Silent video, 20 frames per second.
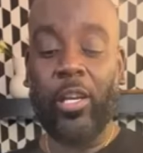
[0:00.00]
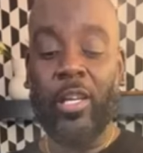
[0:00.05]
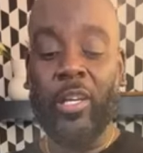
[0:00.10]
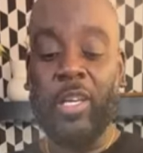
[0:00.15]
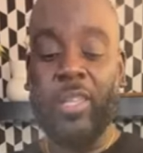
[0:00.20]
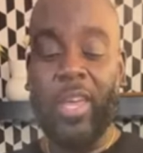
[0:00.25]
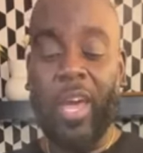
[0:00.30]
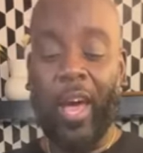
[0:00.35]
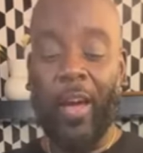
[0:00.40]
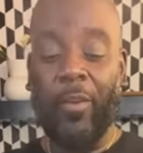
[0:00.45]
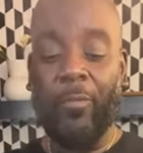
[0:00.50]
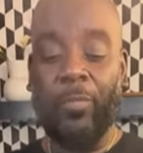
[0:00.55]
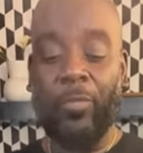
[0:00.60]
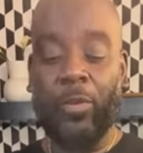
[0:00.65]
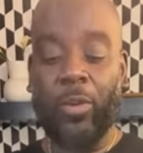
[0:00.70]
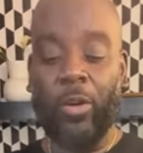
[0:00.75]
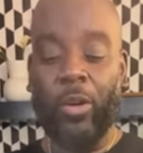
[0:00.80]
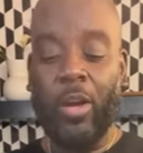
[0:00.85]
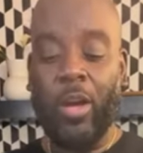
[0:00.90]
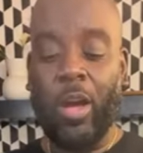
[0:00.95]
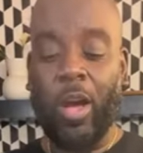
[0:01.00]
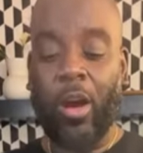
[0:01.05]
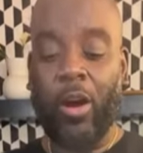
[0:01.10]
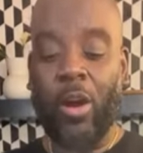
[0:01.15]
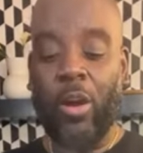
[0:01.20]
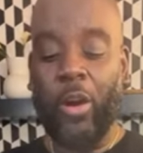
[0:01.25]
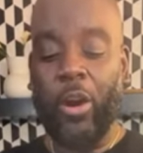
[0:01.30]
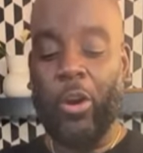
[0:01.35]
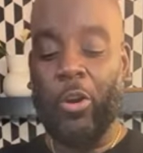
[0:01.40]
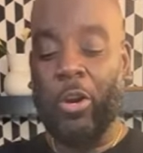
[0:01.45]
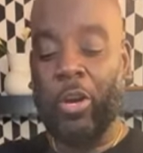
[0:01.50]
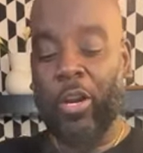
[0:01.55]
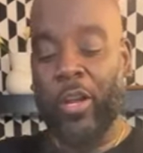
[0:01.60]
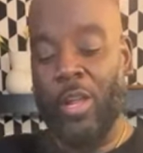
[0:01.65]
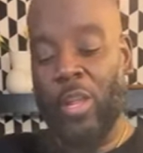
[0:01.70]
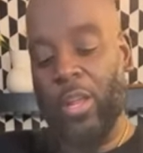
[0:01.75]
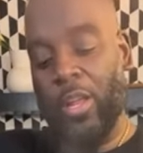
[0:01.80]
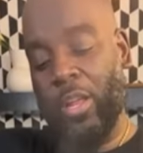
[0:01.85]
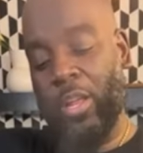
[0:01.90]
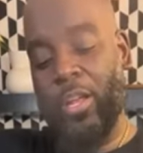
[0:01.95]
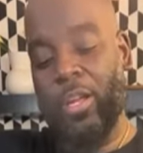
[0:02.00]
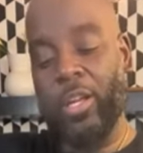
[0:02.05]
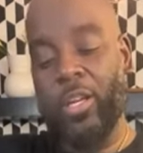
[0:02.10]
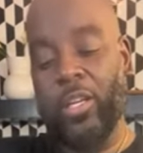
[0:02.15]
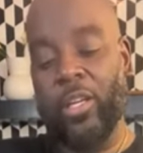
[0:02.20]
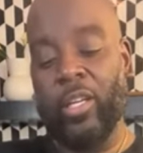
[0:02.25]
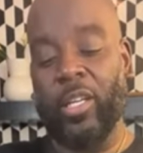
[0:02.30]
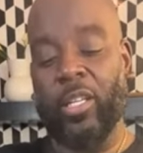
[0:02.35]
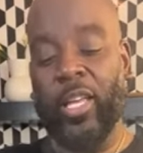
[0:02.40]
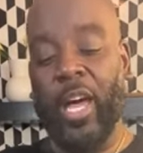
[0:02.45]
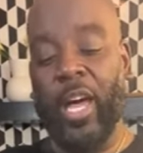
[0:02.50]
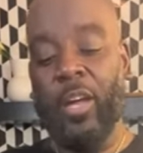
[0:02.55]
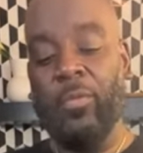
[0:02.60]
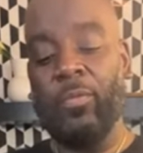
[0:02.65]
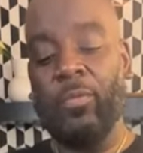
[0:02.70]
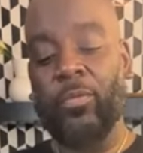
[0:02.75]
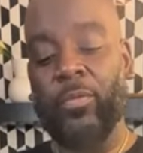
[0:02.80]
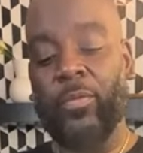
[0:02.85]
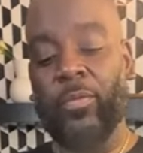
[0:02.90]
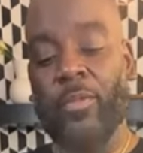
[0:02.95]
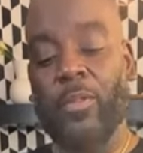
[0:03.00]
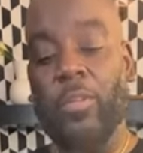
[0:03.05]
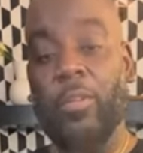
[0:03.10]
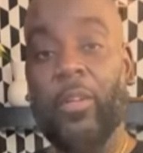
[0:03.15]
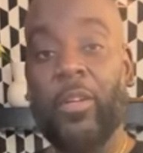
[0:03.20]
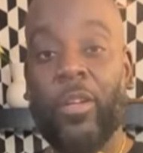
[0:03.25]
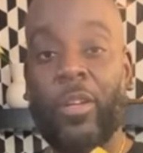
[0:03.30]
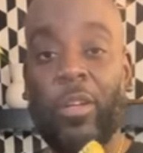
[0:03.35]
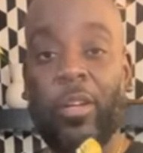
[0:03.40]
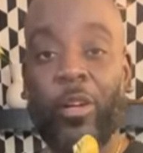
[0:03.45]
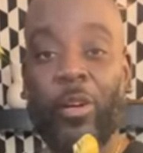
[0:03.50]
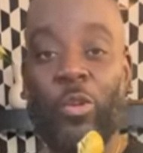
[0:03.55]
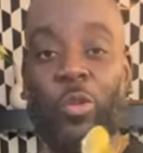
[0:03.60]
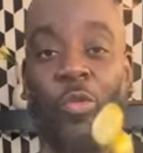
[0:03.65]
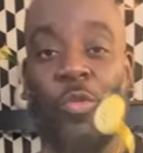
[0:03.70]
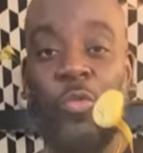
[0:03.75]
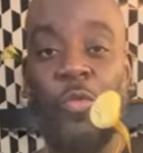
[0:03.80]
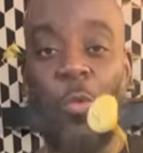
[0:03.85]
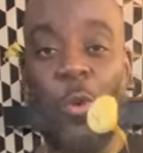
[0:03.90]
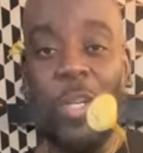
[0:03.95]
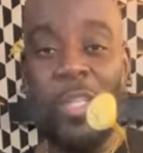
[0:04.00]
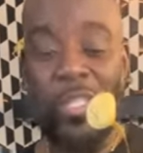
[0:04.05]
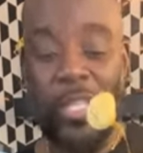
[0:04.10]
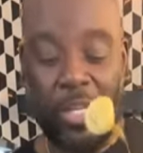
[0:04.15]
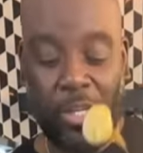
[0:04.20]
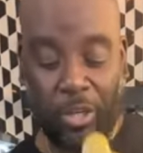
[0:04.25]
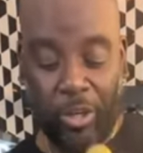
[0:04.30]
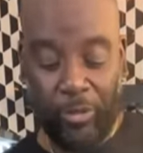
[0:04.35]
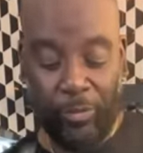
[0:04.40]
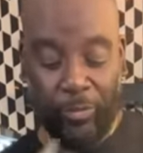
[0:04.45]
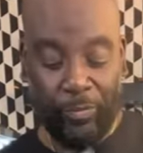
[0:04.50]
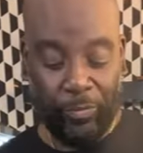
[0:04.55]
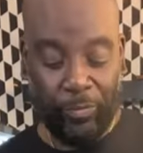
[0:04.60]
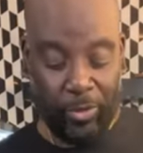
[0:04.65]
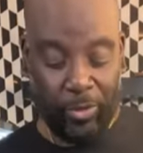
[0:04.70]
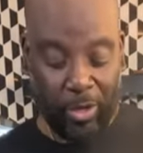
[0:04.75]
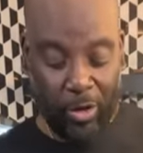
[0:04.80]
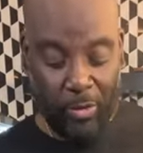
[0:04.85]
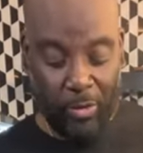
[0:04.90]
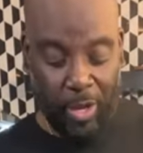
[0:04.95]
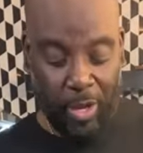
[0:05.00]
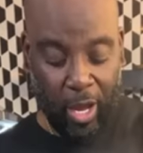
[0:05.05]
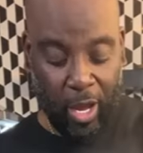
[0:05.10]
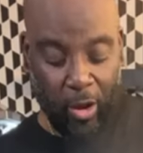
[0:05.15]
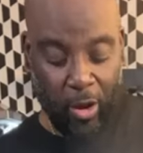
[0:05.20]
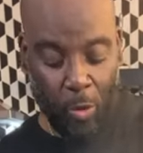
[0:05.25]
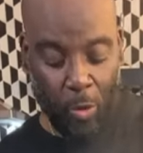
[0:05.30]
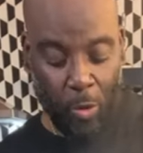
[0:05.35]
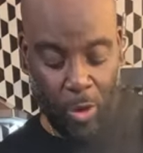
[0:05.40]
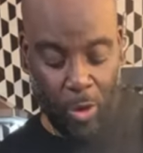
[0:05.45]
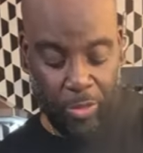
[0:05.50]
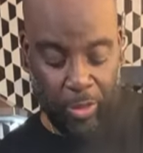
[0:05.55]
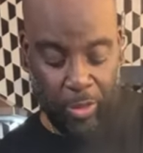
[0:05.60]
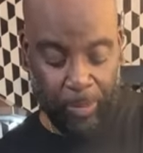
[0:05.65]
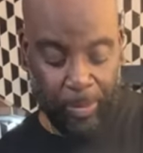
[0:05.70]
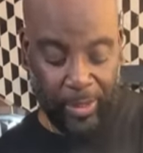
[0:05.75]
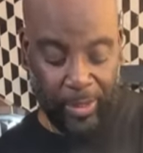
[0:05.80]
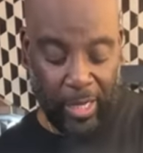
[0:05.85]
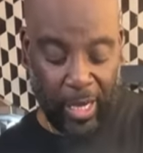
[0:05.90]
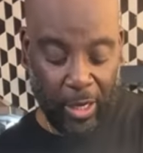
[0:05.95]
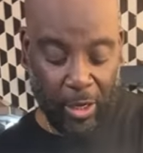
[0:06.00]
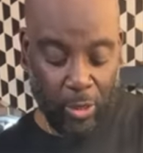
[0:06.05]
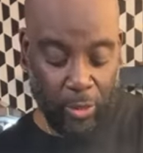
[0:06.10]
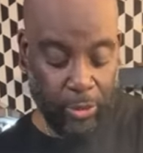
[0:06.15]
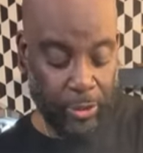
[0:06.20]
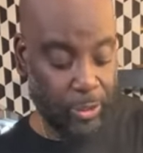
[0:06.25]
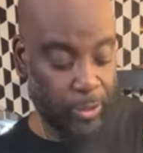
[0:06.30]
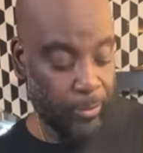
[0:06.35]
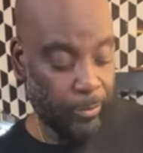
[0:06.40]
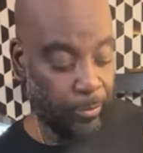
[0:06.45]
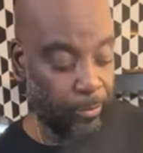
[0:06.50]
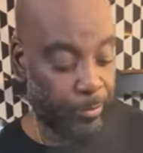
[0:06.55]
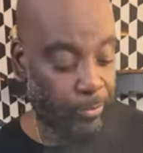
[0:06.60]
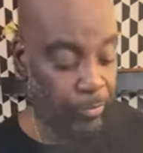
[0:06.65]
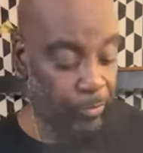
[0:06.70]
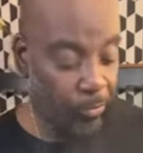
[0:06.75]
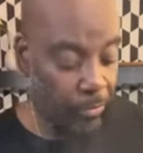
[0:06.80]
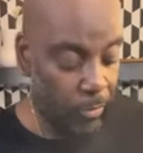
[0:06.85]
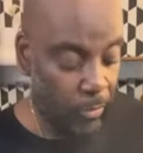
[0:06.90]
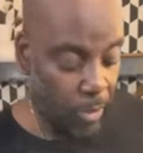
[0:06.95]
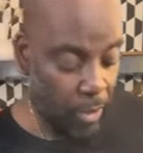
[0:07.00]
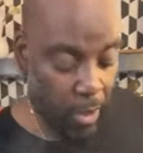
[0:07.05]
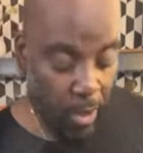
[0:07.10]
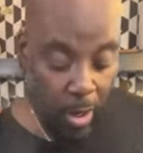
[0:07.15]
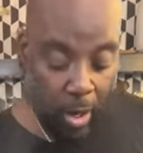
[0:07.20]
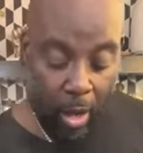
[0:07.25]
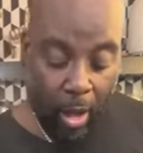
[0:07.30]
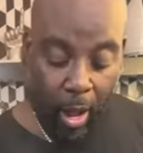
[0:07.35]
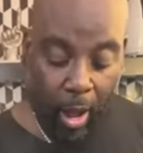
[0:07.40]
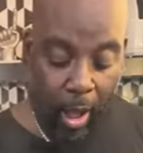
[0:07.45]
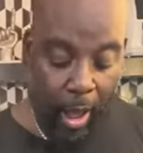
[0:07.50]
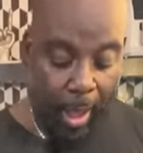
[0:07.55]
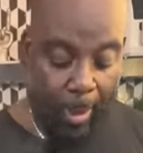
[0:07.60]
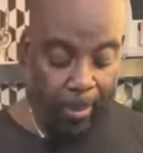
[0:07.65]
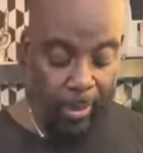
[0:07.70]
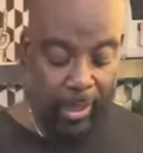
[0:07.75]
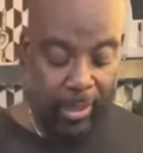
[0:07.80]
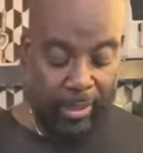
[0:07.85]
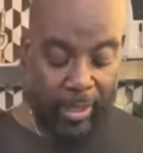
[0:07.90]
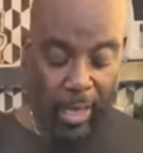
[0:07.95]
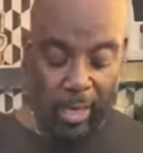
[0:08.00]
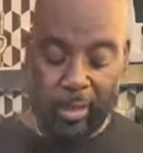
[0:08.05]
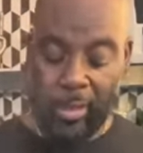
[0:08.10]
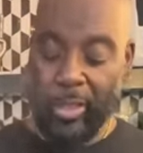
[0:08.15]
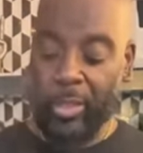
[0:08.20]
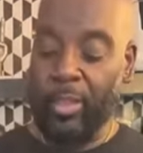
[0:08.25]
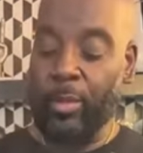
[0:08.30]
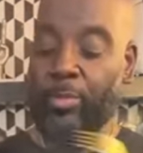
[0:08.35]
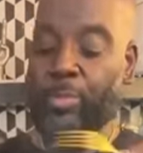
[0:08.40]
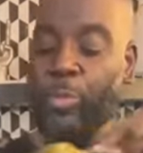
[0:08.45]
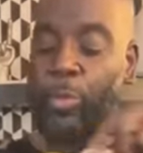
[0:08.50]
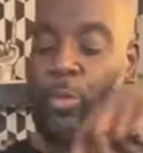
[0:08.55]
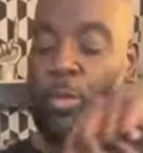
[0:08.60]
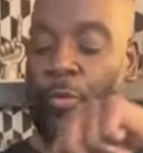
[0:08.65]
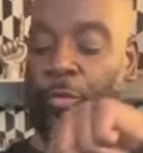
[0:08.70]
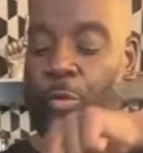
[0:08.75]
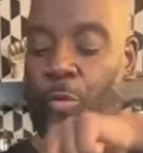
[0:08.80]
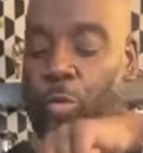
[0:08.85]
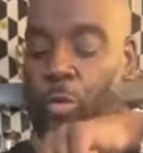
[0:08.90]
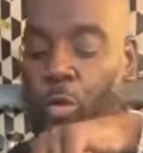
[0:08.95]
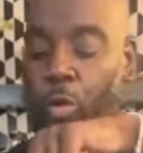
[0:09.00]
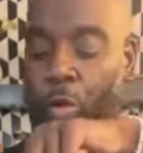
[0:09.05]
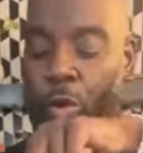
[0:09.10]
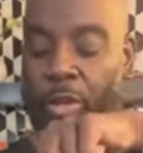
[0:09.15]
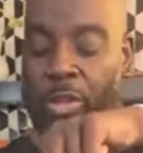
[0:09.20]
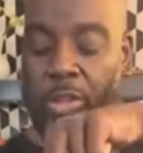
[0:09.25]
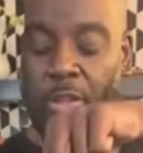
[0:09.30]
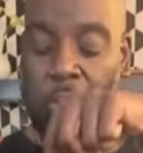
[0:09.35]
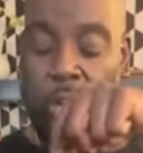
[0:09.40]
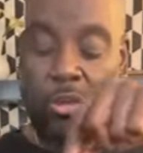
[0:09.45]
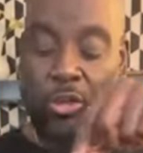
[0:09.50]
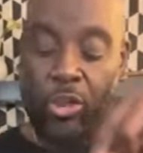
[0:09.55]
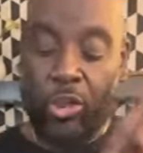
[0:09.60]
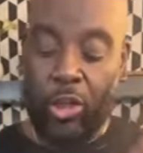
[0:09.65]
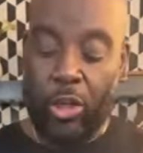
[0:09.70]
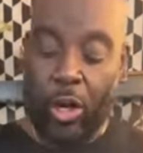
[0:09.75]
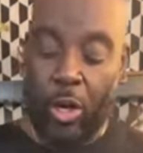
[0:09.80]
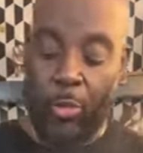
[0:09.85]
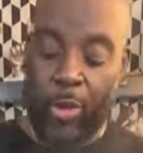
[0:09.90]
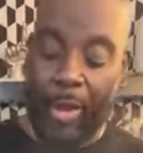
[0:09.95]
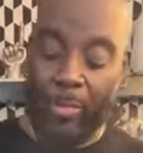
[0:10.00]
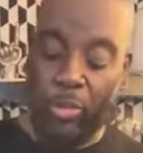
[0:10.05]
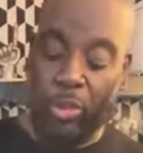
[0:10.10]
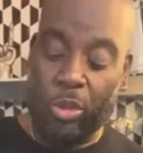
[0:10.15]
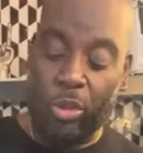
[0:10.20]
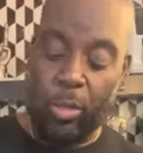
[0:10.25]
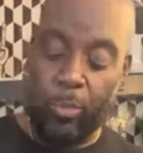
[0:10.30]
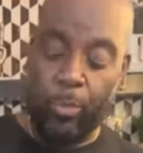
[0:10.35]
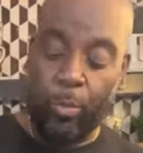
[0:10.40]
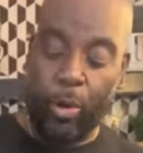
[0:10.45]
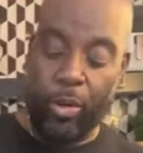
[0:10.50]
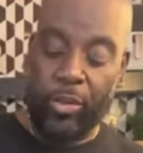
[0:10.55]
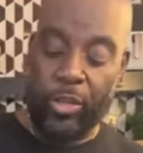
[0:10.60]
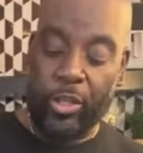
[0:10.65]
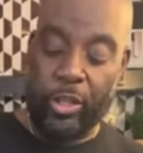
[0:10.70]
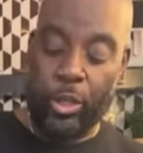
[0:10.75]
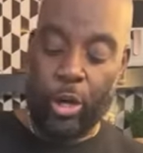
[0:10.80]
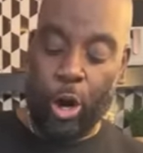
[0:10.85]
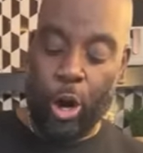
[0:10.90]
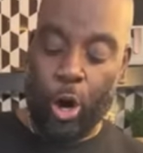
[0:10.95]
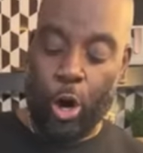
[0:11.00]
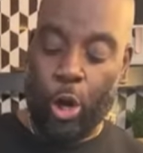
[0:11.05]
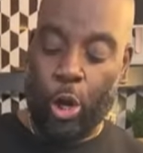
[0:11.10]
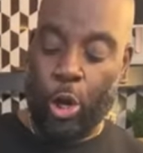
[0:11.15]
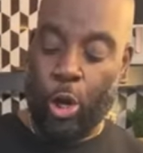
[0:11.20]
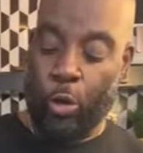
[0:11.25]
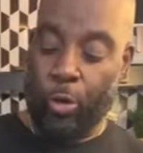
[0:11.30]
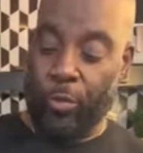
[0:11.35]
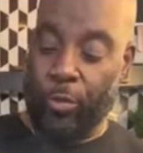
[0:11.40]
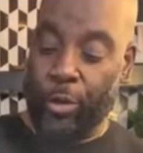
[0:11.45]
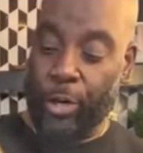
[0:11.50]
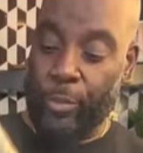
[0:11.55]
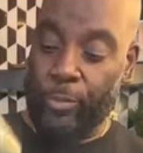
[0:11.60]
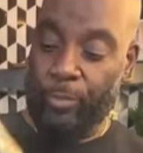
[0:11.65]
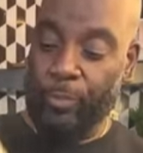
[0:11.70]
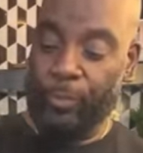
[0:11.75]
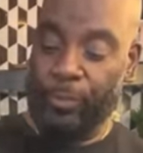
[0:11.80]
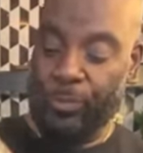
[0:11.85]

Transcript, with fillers: Look at that. Oh, hold on. Look at that. Fork tender. Okay, on the potatoes. I'm gonna take this beautiful cornstarch slurry. I'm just gonna pour this all over.